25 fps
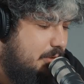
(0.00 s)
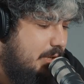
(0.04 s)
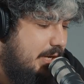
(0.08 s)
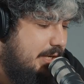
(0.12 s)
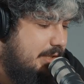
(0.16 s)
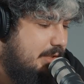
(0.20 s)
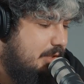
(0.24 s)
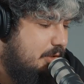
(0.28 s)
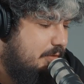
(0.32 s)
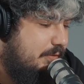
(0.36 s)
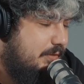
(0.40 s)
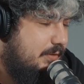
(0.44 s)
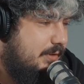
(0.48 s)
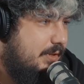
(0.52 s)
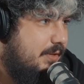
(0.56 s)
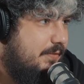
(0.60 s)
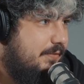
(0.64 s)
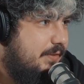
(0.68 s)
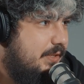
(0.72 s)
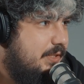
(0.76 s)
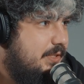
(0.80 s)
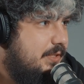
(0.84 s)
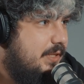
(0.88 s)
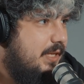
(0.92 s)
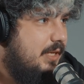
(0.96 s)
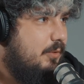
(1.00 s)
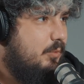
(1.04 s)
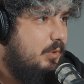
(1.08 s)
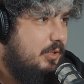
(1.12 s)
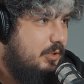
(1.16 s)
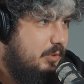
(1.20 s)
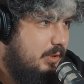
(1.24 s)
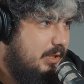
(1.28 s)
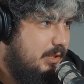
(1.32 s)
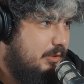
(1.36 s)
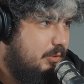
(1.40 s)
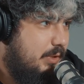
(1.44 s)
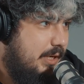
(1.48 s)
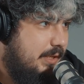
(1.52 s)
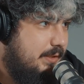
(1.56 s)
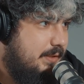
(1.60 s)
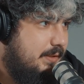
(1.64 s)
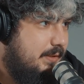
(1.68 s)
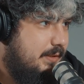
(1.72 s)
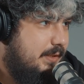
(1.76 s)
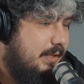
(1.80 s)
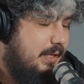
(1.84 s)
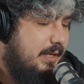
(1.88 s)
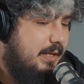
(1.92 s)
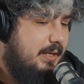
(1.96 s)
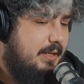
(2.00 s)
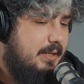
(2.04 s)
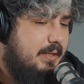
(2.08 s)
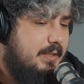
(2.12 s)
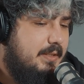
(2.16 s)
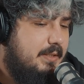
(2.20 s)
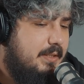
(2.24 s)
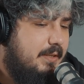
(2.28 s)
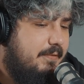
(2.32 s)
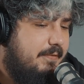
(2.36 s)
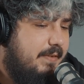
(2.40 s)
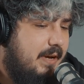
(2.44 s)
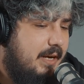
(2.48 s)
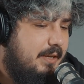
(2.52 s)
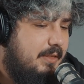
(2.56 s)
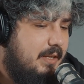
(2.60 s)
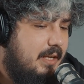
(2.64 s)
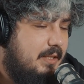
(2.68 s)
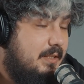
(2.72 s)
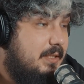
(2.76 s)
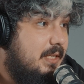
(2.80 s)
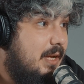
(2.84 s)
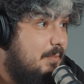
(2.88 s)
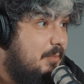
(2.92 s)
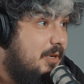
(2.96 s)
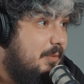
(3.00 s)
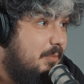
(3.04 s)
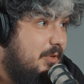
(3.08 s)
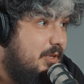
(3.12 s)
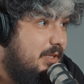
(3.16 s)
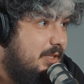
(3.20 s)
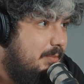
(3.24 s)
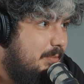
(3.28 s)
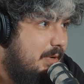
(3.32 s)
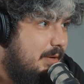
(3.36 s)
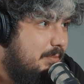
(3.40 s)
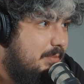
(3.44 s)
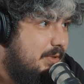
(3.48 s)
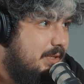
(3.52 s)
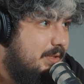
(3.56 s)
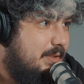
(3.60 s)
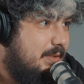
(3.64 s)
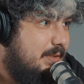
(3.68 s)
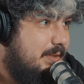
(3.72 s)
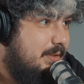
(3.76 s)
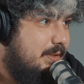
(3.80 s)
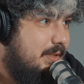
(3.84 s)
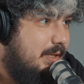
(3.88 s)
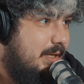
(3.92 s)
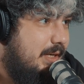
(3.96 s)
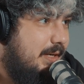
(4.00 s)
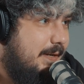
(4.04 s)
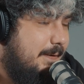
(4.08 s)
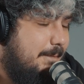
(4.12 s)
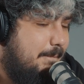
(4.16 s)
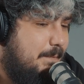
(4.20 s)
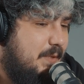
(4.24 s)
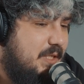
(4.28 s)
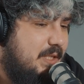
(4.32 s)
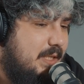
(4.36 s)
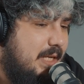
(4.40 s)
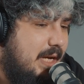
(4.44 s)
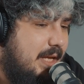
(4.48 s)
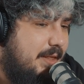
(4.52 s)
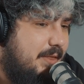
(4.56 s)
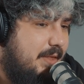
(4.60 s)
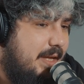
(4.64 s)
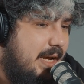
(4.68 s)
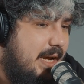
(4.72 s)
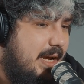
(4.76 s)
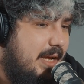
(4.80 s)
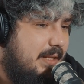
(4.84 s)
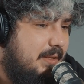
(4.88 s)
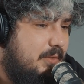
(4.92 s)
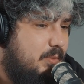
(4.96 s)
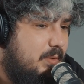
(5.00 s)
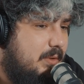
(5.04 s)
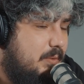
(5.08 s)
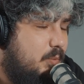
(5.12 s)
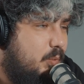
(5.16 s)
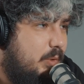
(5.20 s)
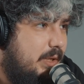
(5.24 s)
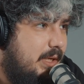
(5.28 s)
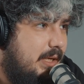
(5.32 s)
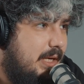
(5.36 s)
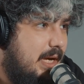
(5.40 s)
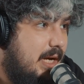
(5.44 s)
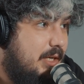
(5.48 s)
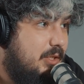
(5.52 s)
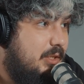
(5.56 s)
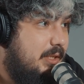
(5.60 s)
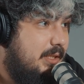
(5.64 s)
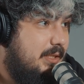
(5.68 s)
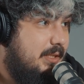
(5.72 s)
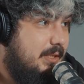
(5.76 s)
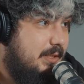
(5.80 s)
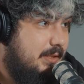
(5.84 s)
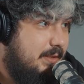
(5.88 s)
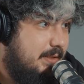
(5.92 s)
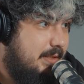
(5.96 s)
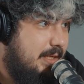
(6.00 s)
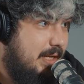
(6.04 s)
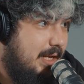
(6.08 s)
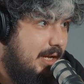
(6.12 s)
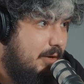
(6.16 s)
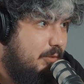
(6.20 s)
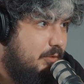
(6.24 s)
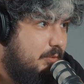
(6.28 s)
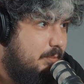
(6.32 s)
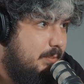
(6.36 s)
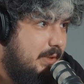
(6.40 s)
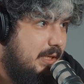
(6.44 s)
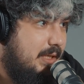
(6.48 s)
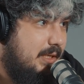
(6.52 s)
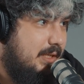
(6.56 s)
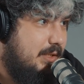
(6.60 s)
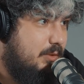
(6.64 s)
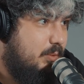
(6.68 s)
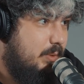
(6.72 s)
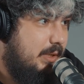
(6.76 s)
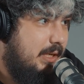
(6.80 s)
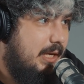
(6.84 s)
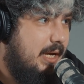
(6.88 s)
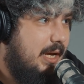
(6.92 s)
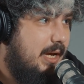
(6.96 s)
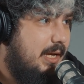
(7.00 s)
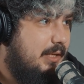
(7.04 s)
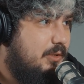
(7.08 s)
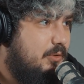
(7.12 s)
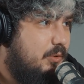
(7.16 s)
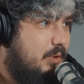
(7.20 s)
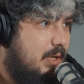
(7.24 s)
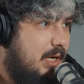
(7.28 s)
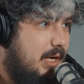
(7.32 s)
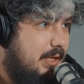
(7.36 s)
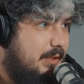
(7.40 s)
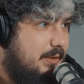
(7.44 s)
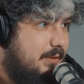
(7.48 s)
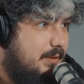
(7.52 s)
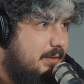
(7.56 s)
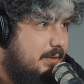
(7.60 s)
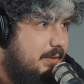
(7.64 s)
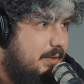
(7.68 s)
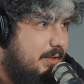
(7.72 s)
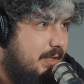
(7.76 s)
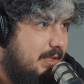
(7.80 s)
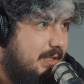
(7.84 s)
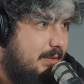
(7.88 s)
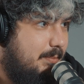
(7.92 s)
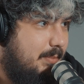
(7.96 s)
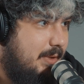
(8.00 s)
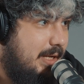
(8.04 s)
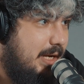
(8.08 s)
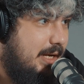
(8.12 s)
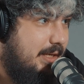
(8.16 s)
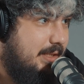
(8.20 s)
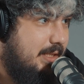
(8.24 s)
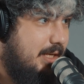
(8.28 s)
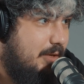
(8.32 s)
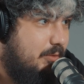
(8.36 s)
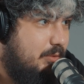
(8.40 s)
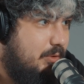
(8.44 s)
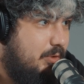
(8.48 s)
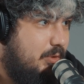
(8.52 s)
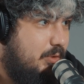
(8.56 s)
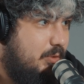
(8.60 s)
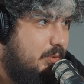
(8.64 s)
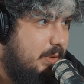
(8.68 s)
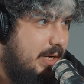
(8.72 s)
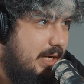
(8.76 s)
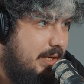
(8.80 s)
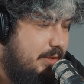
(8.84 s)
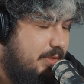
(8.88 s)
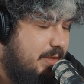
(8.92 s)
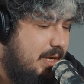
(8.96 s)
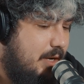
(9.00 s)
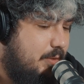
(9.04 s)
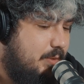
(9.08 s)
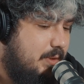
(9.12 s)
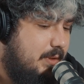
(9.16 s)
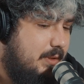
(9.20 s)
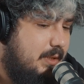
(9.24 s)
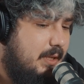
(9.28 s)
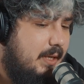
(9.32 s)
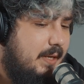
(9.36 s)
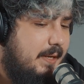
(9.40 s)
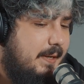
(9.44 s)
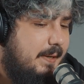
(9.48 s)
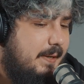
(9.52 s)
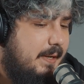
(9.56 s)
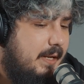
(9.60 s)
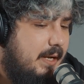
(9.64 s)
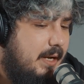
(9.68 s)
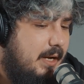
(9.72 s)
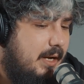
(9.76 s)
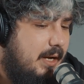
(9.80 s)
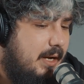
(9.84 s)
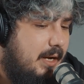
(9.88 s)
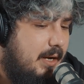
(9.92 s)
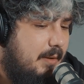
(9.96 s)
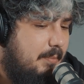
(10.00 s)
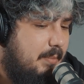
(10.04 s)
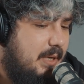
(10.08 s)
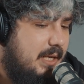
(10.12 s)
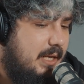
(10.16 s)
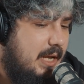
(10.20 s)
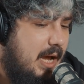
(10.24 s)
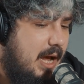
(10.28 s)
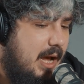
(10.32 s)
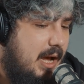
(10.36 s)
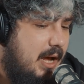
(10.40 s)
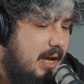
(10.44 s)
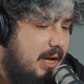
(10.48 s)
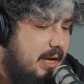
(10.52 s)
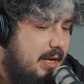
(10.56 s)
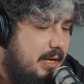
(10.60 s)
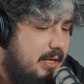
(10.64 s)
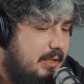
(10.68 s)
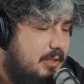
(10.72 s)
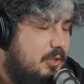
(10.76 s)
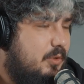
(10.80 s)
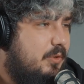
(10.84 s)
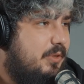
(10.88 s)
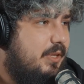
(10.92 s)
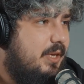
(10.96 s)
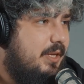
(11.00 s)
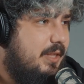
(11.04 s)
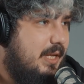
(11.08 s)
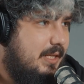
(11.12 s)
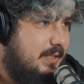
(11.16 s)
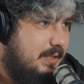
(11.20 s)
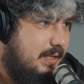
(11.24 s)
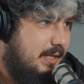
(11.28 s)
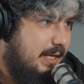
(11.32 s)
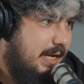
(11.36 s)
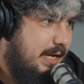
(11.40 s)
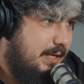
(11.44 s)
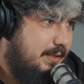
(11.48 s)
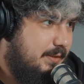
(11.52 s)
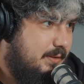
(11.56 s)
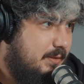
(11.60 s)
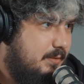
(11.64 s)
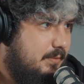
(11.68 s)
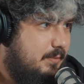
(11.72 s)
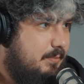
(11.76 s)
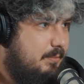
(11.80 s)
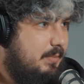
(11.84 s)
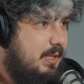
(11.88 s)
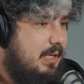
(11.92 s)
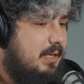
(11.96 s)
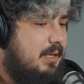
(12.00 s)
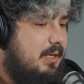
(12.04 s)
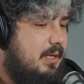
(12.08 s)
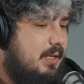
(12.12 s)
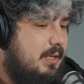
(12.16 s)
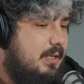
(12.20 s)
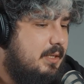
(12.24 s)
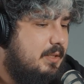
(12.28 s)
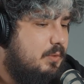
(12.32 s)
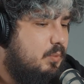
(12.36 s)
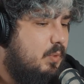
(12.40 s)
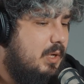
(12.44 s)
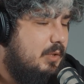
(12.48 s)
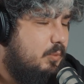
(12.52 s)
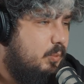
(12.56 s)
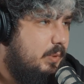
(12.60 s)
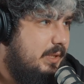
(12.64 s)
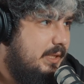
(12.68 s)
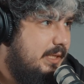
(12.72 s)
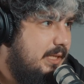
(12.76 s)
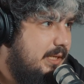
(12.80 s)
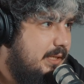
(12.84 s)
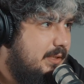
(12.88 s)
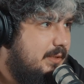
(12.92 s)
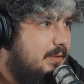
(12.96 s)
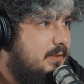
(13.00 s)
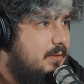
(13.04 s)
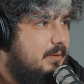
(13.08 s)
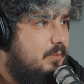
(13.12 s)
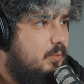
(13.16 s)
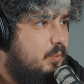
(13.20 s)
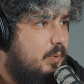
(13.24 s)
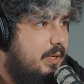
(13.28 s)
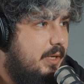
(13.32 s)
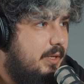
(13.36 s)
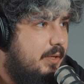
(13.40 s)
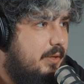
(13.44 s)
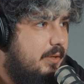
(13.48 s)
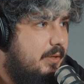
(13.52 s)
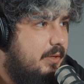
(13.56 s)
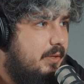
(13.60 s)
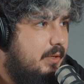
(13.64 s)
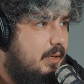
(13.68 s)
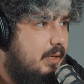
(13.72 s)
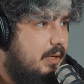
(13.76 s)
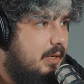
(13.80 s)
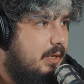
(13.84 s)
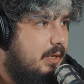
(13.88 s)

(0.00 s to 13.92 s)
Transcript: Right, so the first thing we should address is the fact that some community members said that we actually didn't sell out because we had to cut the supply down to 8,000. But I don't think that's the case, because what we did with